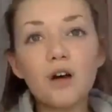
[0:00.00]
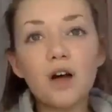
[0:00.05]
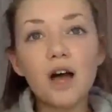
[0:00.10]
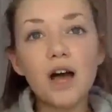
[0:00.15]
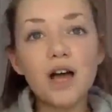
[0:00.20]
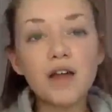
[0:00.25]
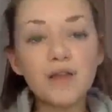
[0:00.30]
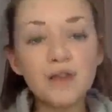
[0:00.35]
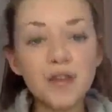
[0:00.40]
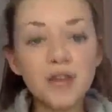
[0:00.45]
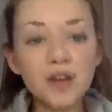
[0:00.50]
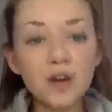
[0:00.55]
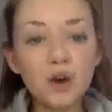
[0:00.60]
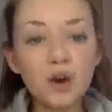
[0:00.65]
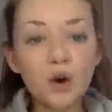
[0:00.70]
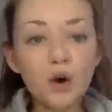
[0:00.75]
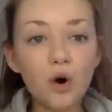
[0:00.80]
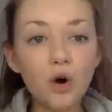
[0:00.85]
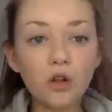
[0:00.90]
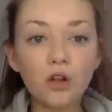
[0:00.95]
I think
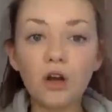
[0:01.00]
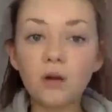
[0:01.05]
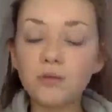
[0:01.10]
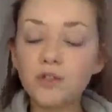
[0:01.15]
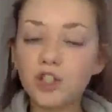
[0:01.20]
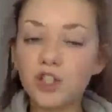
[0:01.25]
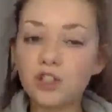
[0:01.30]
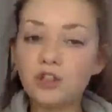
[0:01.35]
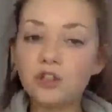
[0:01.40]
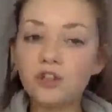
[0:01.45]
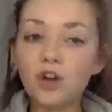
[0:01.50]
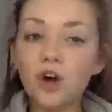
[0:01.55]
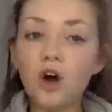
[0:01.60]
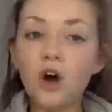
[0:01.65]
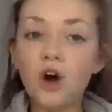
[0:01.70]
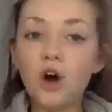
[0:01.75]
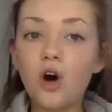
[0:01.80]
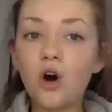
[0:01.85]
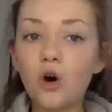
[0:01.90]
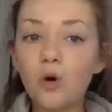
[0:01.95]
all options
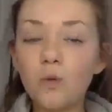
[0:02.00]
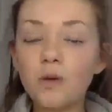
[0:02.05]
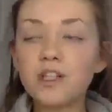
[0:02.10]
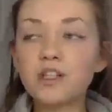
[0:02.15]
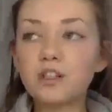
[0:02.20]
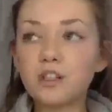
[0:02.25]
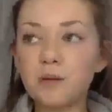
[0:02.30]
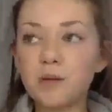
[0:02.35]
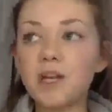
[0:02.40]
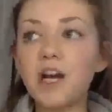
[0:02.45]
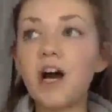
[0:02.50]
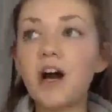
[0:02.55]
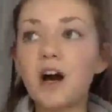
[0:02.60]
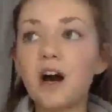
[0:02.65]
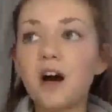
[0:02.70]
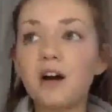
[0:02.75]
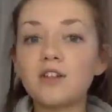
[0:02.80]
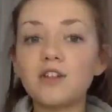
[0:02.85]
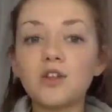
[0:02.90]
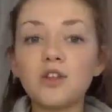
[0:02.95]
are always going to be
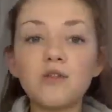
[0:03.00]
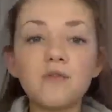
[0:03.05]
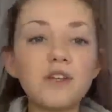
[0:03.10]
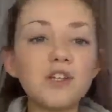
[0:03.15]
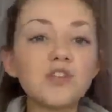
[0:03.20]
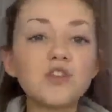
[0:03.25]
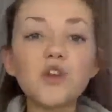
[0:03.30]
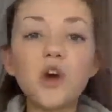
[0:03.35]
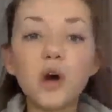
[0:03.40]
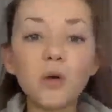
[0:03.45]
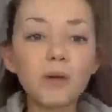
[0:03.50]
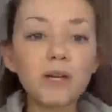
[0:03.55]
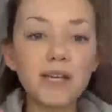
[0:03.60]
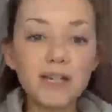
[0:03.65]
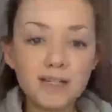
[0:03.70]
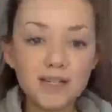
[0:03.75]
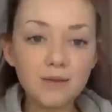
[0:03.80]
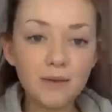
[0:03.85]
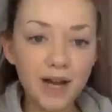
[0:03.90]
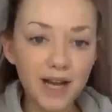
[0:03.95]
hard. There is no
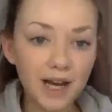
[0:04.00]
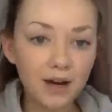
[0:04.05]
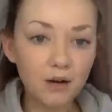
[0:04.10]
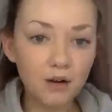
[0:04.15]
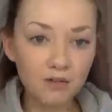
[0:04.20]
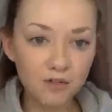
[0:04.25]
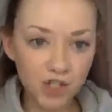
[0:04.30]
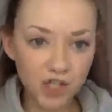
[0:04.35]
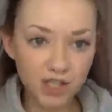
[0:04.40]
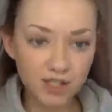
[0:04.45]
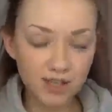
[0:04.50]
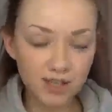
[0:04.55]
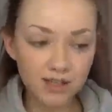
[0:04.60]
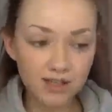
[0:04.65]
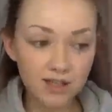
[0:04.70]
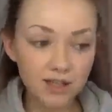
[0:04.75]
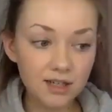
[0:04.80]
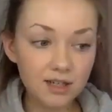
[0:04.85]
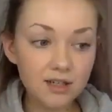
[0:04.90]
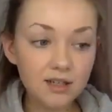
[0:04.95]
easy way out of
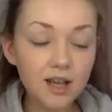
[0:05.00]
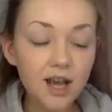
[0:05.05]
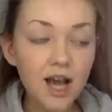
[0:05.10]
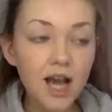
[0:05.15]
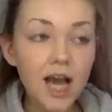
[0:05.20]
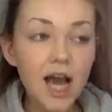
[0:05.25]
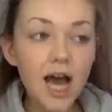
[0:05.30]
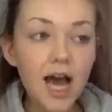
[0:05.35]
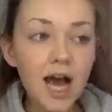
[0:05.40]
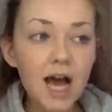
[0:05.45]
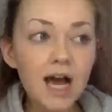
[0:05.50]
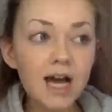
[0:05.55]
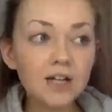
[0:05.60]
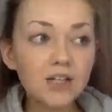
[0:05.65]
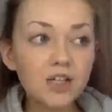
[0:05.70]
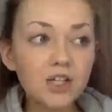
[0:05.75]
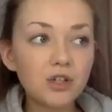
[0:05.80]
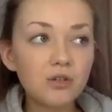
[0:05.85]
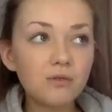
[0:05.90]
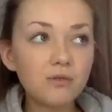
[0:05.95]
GCSEs. I
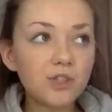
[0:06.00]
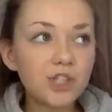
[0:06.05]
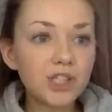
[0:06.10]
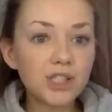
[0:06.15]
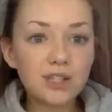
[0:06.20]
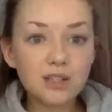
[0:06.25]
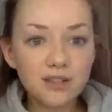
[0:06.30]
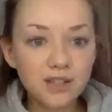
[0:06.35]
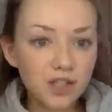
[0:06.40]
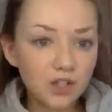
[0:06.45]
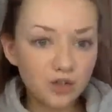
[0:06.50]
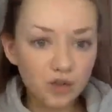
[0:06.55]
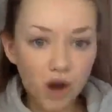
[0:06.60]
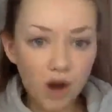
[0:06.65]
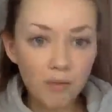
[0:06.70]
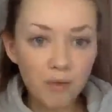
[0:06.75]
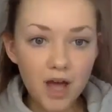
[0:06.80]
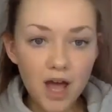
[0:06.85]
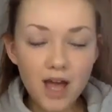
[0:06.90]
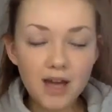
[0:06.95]
do GCSE
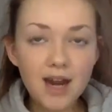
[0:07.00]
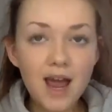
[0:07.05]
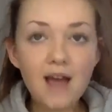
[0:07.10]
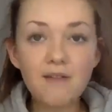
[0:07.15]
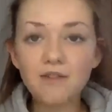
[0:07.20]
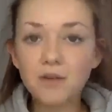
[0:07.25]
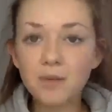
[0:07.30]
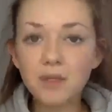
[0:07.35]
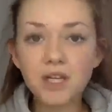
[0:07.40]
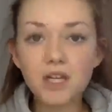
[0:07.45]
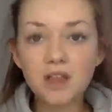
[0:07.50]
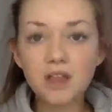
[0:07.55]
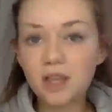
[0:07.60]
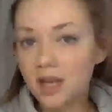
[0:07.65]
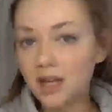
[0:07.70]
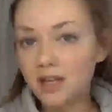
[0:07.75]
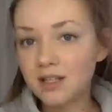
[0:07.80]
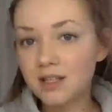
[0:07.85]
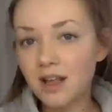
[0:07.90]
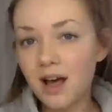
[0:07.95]
drama and everybody
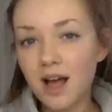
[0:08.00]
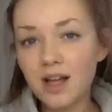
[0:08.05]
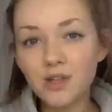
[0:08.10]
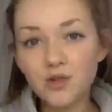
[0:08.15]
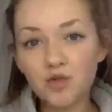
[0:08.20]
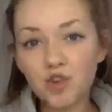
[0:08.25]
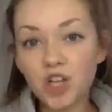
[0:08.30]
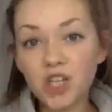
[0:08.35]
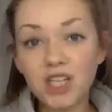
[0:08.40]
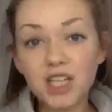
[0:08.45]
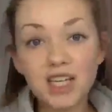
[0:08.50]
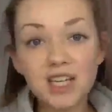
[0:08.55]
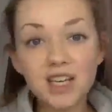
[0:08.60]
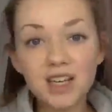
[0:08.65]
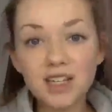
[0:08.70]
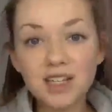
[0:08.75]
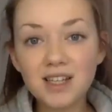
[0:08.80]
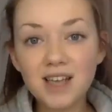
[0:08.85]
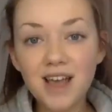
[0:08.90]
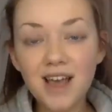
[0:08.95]
thinks that it's really
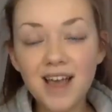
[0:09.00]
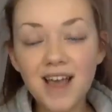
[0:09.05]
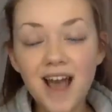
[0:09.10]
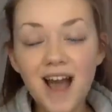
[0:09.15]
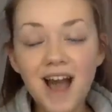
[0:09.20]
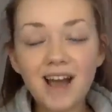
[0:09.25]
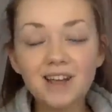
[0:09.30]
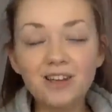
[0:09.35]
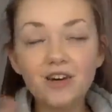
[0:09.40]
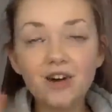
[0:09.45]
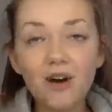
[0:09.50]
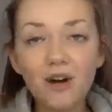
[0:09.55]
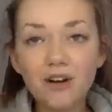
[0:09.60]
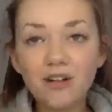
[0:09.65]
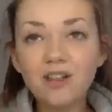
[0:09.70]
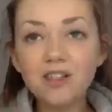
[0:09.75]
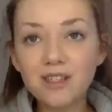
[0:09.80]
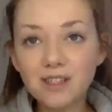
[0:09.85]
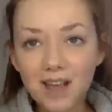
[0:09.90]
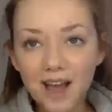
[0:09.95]
easy. I can
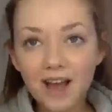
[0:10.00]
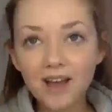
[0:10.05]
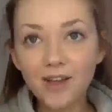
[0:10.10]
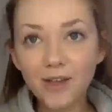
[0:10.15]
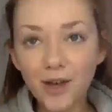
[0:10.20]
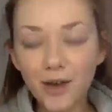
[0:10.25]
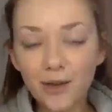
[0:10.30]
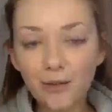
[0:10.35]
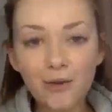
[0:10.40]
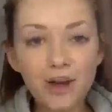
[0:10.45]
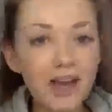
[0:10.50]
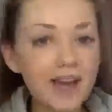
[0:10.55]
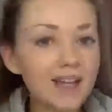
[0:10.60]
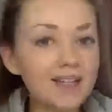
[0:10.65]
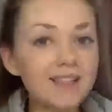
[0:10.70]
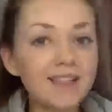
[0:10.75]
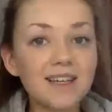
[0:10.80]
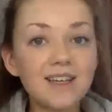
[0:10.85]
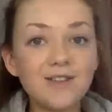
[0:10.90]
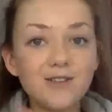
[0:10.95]
honestly tell you
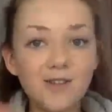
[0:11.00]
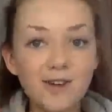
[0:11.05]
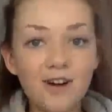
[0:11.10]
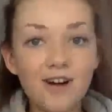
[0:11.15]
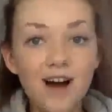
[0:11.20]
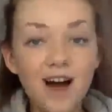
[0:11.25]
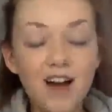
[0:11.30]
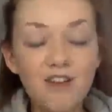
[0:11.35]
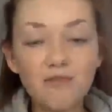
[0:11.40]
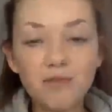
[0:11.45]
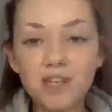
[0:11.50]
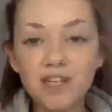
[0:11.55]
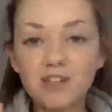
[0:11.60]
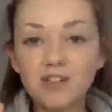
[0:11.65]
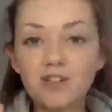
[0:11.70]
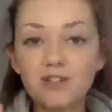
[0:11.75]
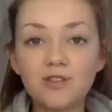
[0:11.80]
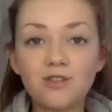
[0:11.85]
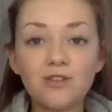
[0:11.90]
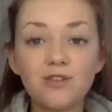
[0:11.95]
it is not. I've been
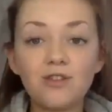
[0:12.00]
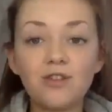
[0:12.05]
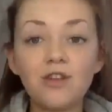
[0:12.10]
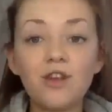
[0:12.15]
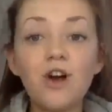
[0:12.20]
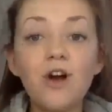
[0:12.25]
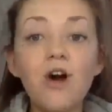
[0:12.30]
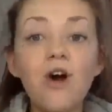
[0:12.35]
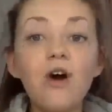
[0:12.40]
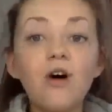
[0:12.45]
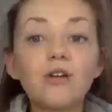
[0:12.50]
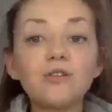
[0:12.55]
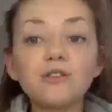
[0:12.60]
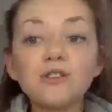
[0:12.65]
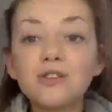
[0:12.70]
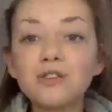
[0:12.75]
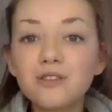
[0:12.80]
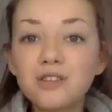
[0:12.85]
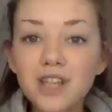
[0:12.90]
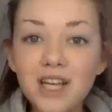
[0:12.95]
into school on
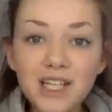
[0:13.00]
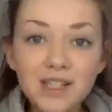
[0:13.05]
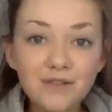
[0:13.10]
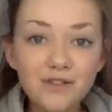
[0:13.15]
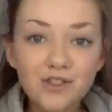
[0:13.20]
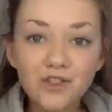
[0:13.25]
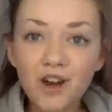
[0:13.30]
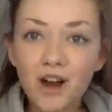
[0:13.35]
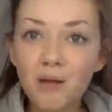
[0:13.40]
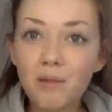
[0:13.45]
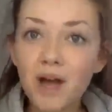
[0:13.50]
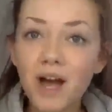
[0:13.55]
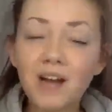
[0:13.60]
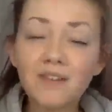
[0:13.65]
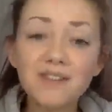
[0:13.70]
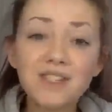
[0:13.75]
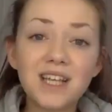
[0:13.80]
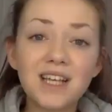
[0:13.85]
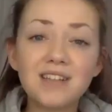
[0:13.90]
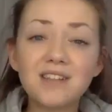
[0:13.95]
Sundays for drama.
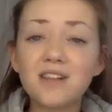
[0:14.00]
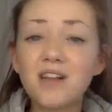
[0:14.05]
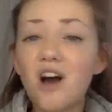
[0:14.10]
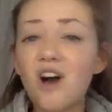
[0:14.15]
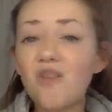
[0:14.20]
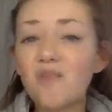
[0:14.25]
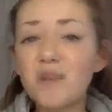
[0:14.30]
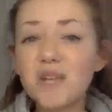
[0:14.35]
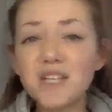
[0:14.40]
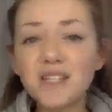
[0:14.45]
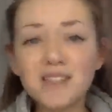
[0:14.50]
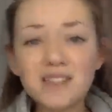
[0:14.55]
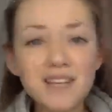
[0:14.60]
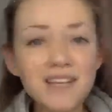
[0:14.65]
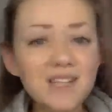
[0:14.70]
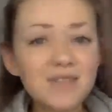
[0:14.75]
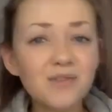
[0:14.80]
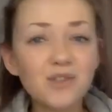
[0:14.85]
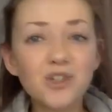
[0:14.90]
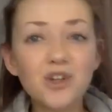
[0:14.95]
I've stayed till
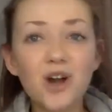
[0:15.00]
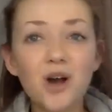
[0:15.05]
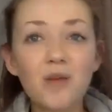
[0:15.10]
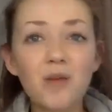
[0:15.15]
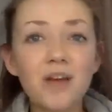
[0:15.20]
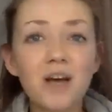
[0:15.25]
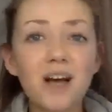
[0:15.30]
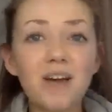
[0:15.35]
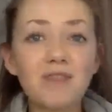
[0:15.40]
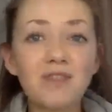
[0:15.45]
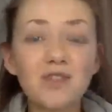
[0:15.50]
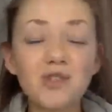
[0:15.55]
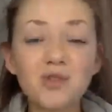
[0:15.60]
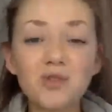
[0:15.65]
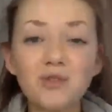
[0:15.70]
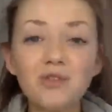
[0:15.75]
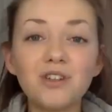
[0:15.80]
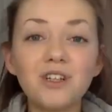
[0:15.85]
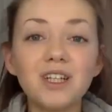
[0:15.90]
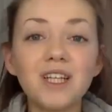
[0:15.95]
6:30 for drama after
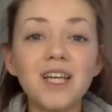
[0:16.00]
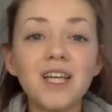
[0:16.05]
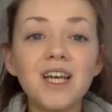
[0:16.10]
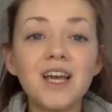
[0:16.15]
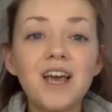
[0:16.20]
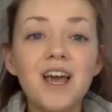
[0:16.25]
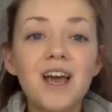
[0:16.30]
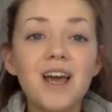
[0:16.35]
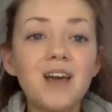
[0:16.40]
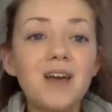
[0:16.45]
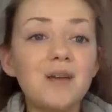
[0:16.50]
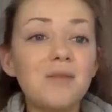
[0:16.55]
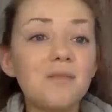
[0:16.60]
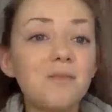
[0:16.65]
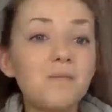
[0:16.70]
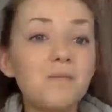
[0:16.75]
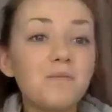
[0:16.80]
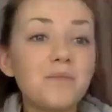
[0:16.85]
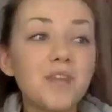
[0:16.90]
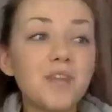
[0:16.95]
school.
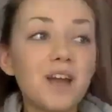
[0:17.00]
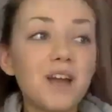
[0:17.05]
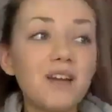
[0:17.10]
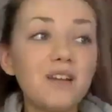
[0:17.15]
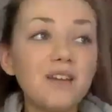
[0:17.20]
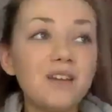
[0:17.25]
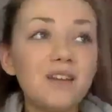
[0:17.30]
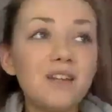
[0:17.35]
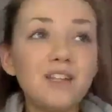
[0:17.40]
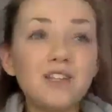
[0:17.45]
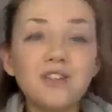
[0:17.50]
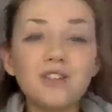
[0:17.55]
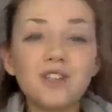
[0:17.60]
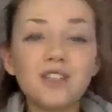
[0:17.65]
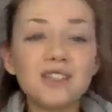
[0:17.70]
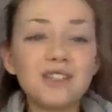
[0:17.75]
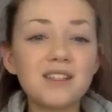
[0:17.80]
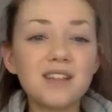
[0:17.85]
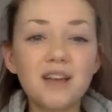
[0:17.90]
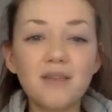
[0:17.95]
Literally
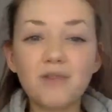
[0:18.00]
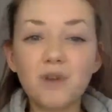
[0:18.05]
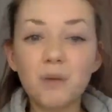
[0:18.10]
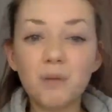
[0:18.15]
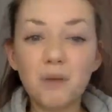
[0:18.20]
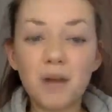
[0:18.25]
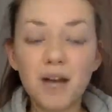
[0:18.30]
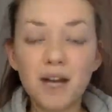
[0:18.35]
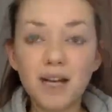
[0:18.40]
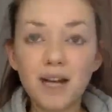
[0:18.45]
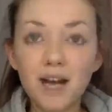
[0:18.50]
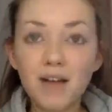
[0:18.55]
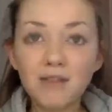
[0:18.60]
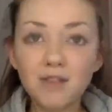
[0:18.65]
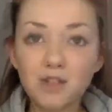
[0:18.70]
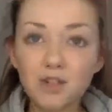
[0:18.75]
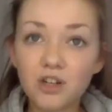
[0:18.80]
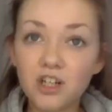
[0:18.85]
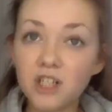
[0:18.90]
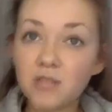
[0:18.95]
since I've gone back
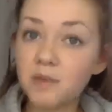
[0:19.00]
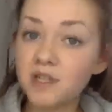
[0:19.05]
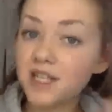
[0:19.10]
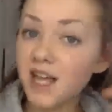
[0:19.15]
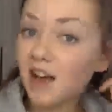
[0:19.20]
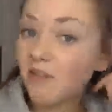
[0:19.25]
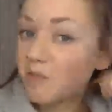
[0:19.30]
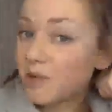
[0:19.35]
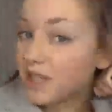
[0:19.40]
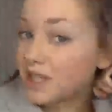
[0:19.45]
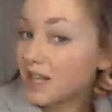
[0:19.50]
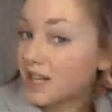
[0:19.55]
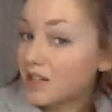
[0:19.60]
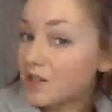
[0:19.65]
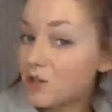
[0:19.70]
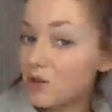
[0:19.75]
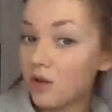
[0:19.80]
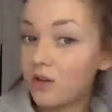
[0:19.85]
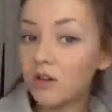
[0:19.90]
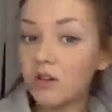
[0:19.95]
after Christmas, I've been in
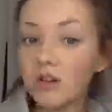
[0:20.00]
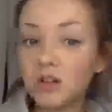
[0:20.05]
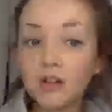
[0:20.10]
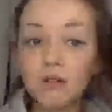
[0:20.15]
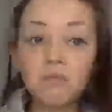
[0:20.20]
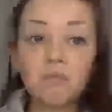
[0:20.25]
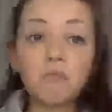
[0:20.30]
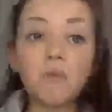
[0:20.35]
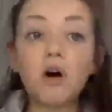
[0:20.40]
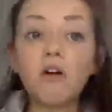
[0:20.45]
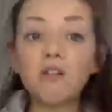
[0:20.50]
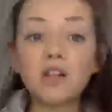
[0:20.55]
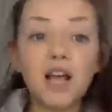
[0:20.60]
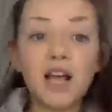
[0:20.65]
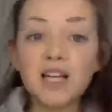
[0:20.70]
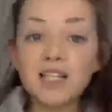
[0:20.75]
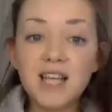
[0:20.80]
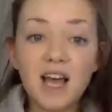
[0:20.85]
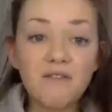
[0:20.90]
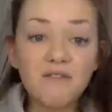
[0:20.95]
school more or
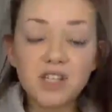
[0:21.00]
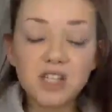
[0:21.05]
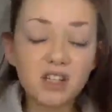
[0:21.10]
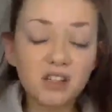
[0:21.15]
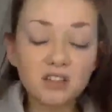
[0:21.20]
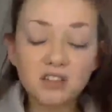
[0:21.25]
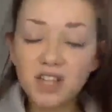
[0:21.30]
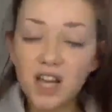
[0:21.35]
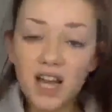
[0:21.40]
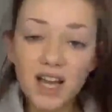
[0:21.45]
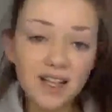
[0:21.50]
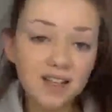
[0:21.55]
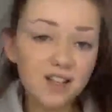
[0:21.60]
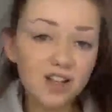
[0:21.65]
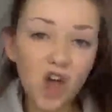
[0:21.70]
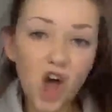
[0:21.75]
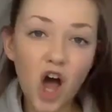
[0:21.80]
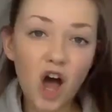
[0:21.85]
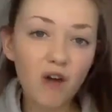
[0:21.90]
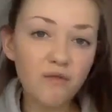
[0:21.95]
less every single day
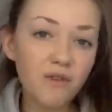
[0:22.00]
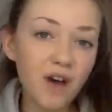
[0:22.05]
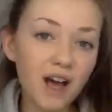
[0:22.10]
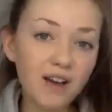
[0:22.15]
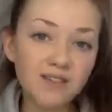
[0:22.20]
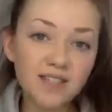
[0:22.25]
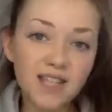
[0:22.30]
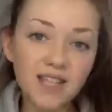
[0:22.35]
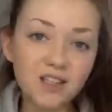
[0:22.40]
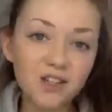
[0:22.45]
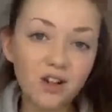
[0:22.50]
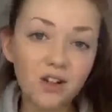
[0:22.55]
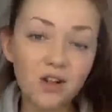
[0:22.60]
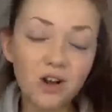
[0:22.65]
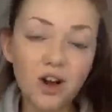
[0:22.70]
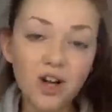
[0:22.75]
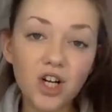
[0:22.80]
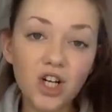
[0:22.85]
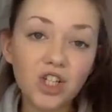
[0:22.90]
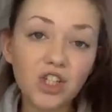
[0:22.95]
until 5:30, 6
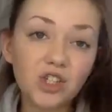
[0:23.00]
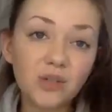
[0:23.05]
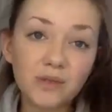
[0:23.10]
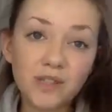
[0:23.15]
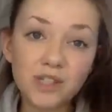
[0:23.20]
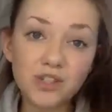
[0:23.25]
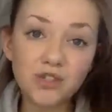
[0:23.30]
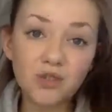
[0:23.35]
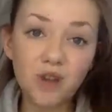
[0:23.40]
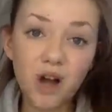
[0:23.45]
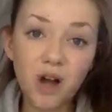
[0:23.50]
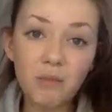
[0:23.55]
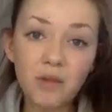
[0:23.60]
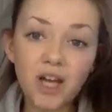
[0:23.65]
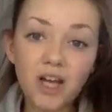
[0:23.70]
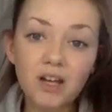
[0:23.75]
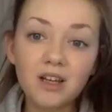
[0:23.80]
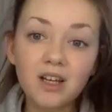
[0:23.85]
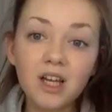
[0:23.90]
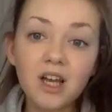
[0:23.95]
o'clock doing
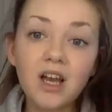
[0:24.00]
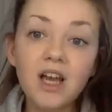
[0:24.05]
drama.